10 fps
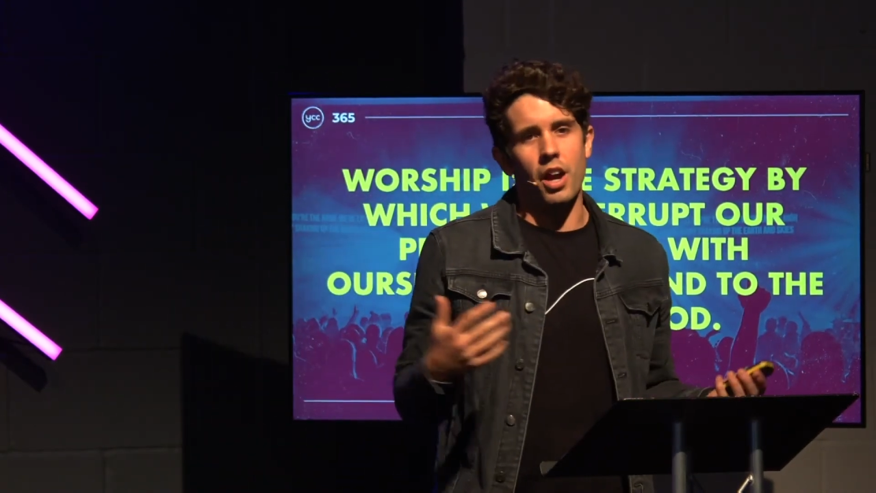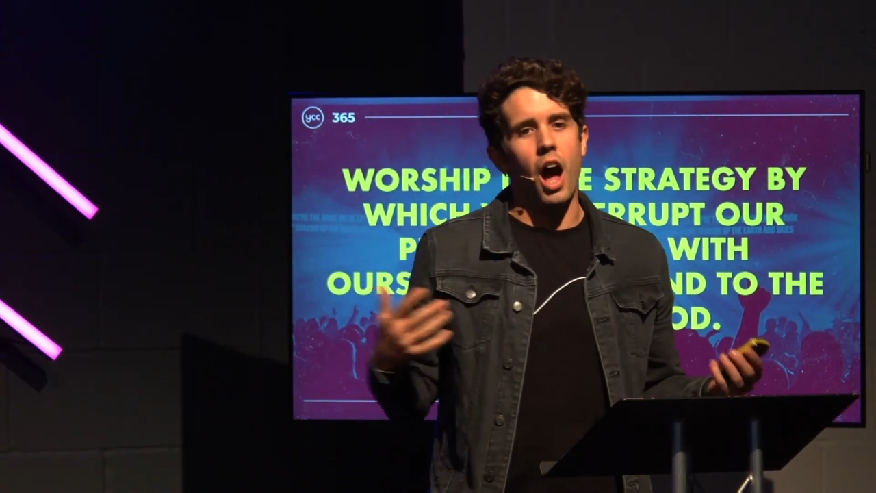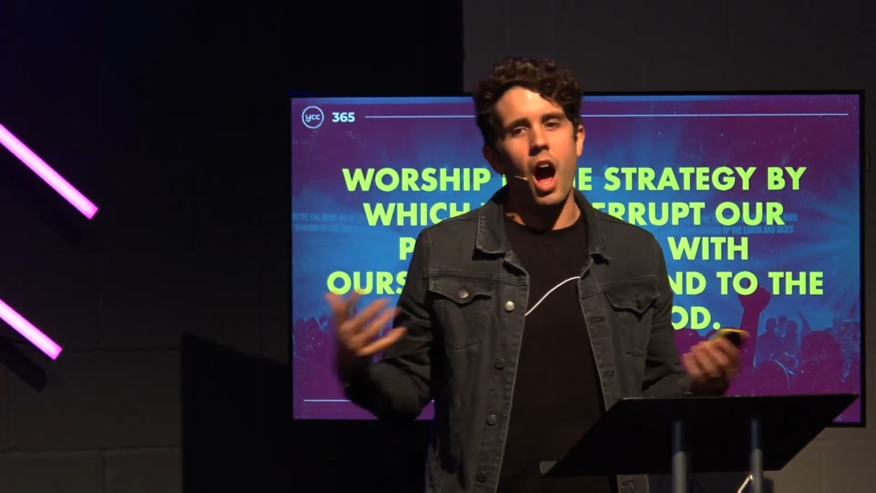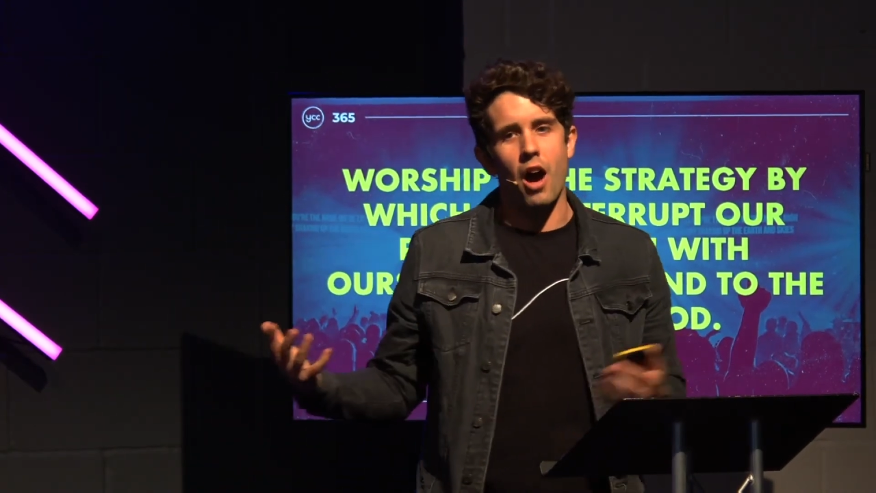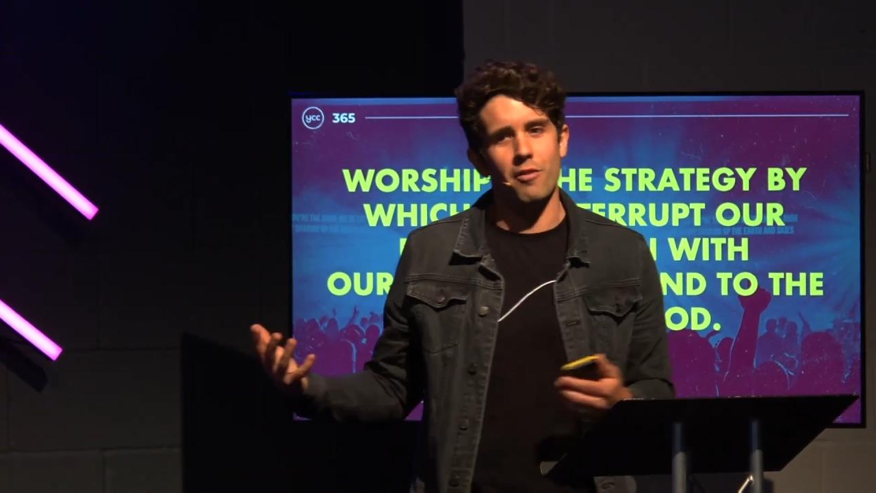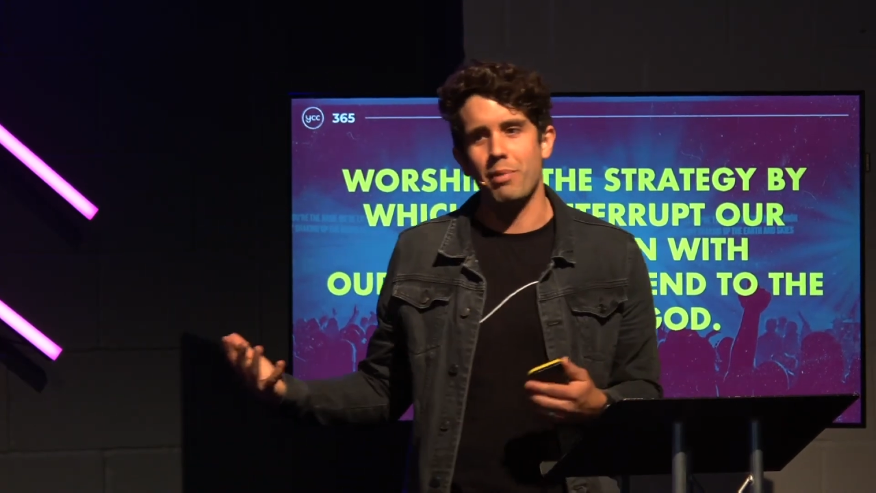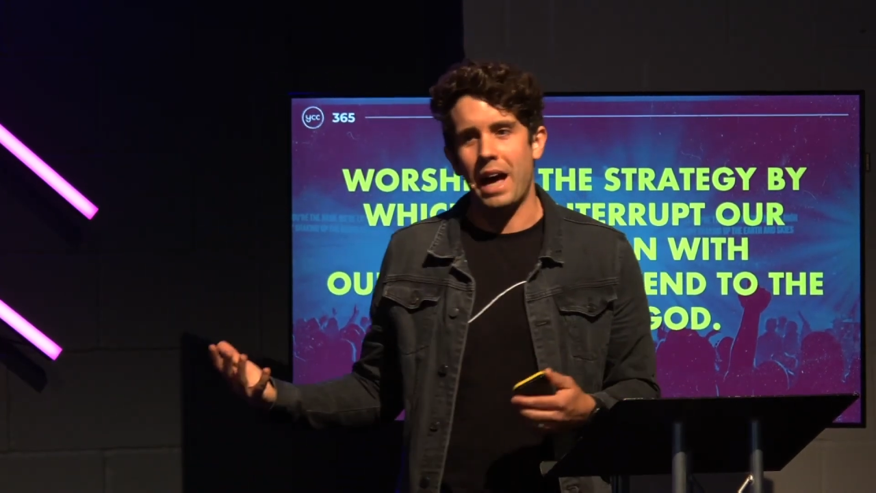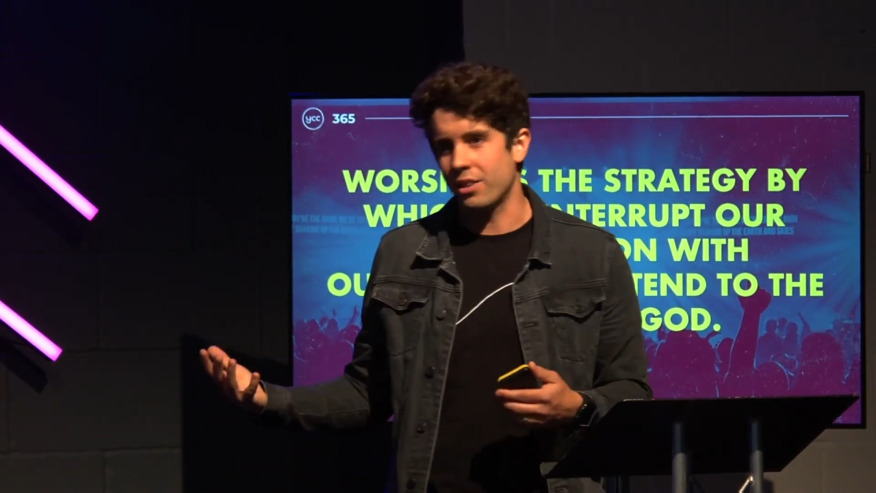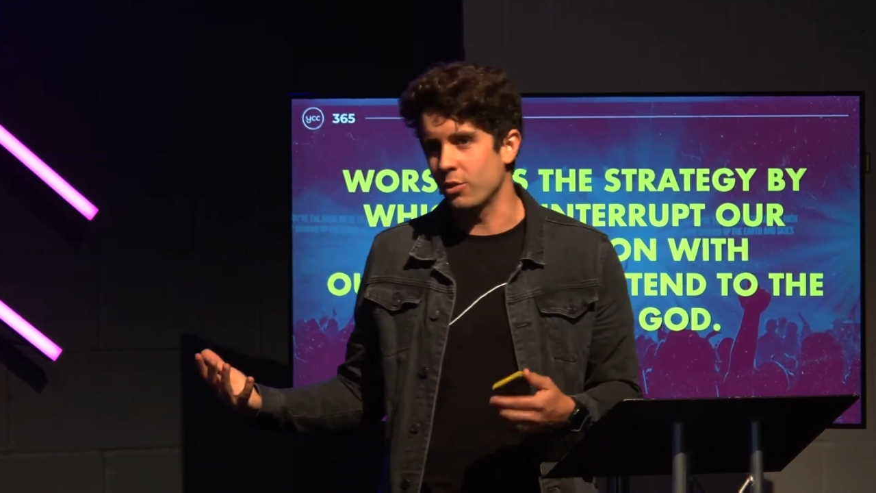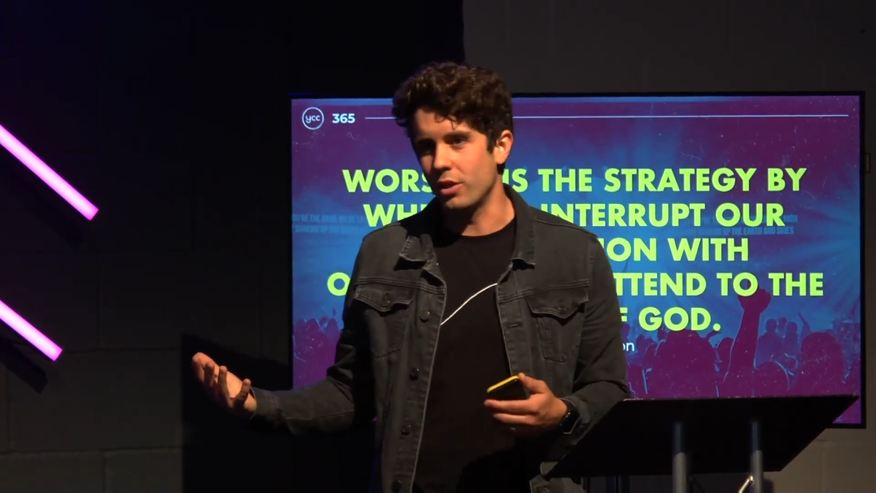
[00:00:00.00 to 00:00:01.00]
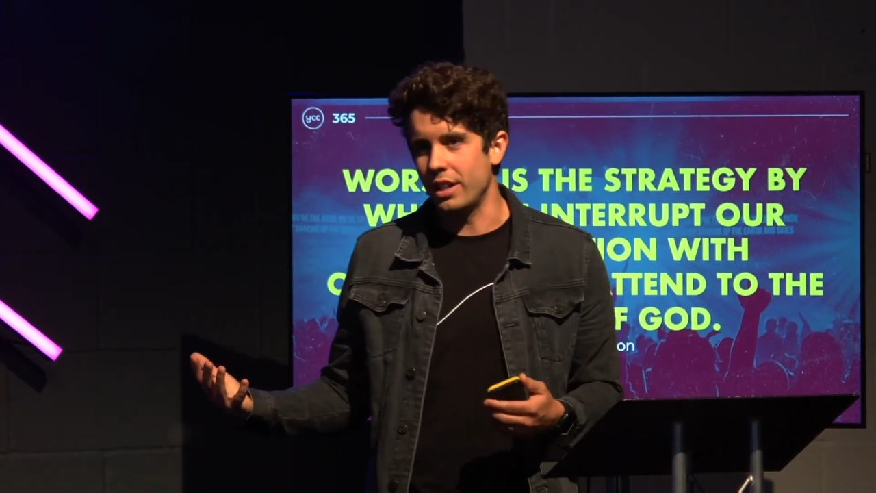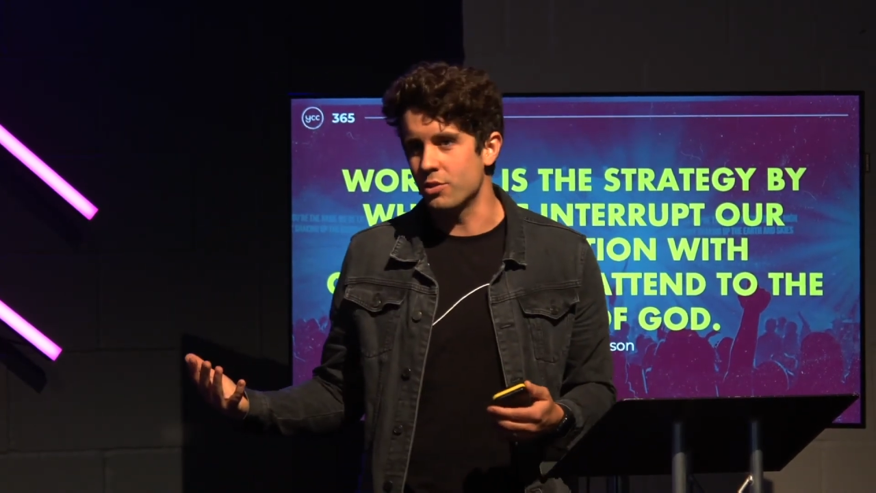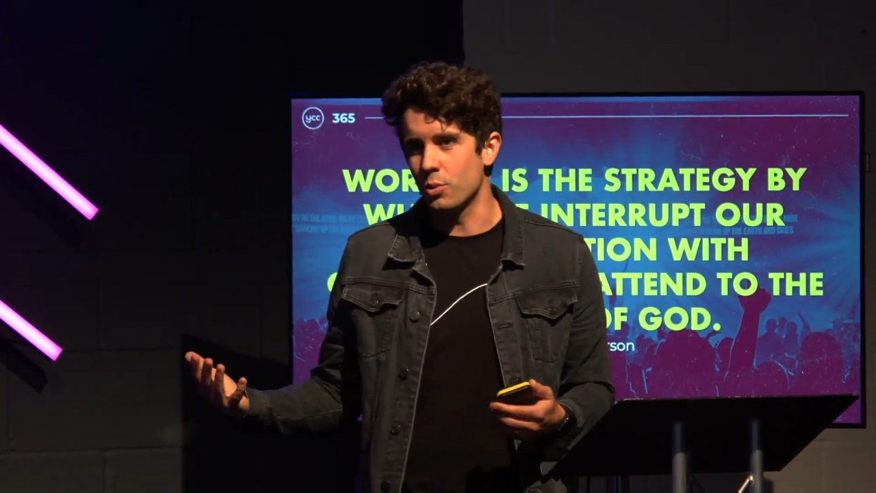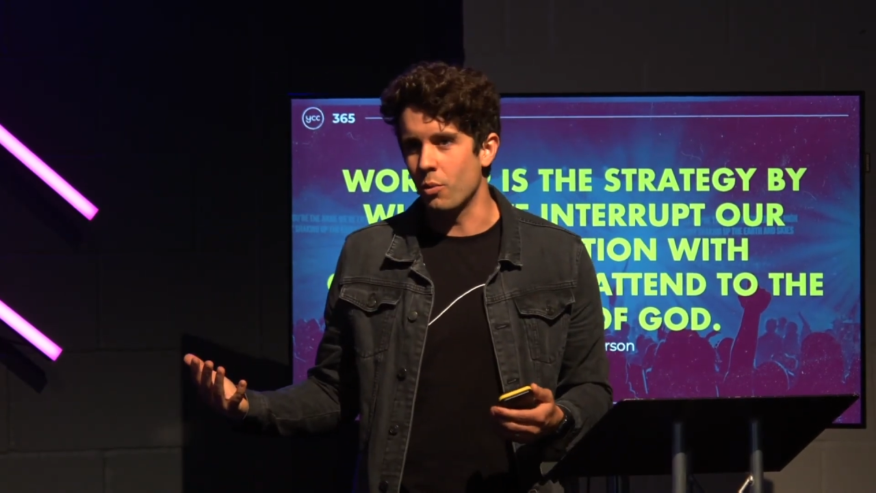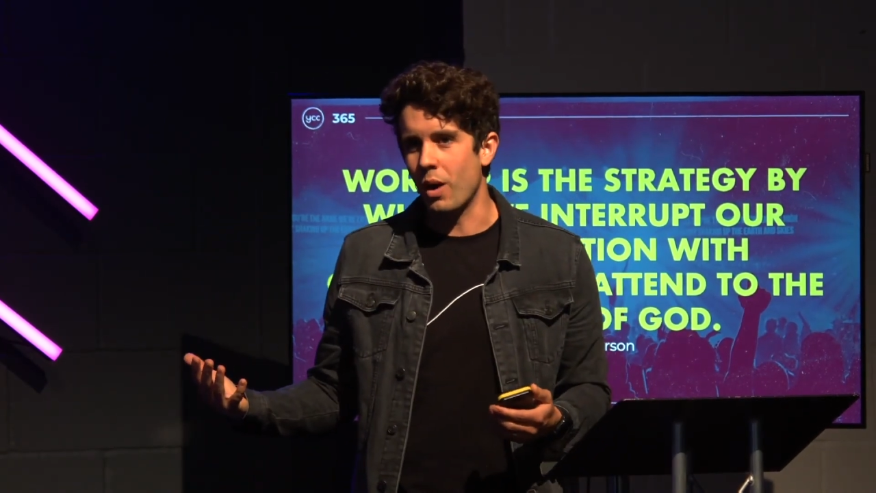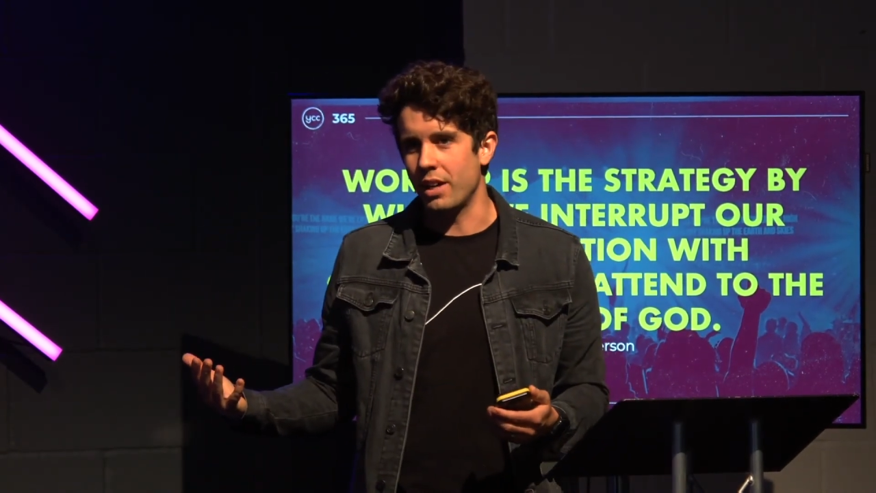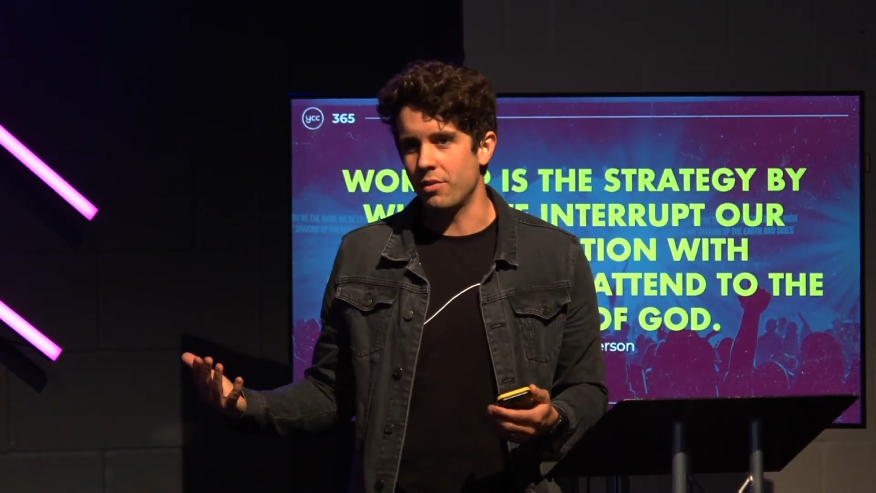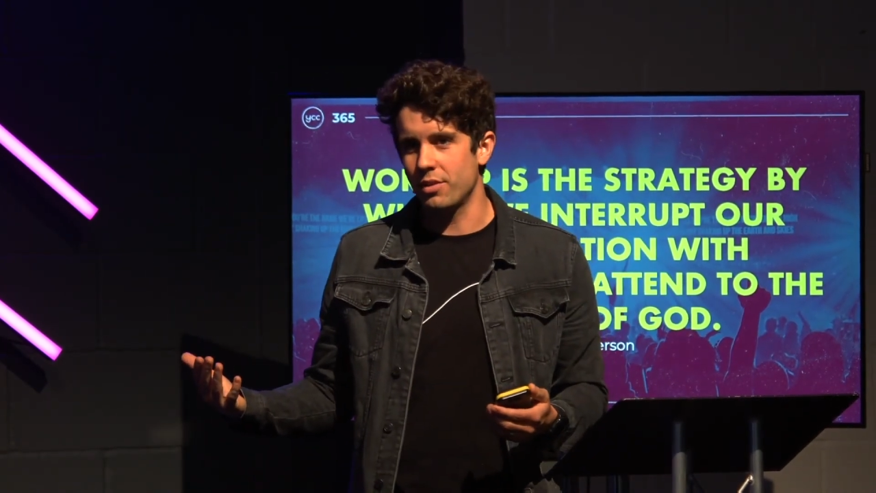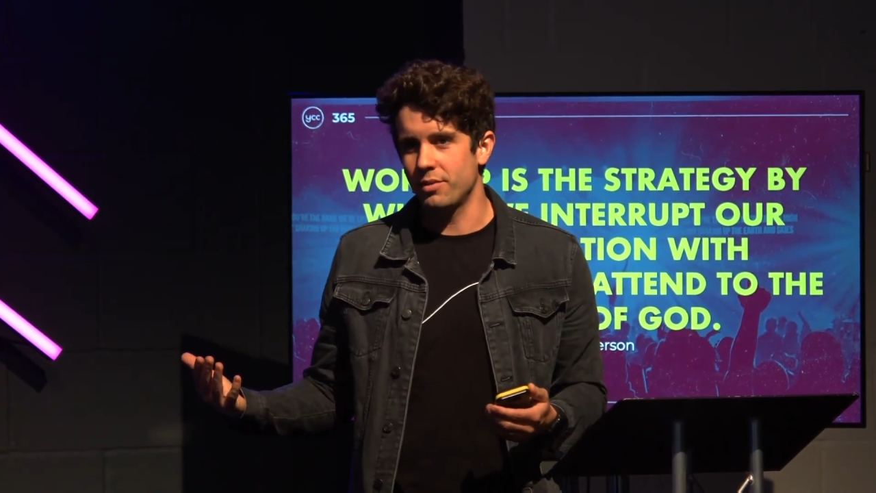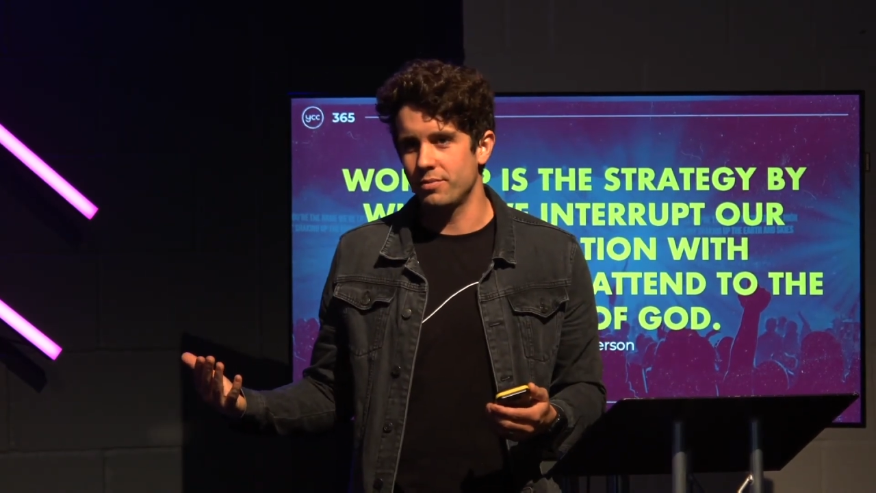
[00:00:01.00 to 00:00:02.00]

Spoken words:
half paddle into a wave.